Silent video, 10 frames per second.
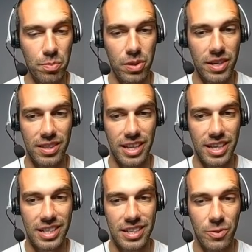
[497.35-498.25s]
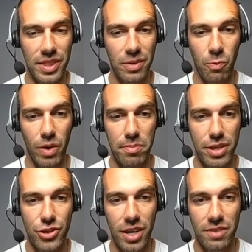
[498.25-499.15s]
or put it like within
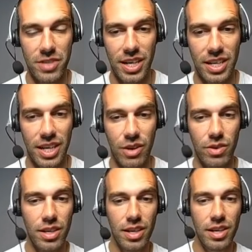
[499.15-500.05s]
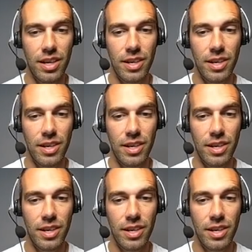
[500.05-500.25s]
1 mud shot of taking it out.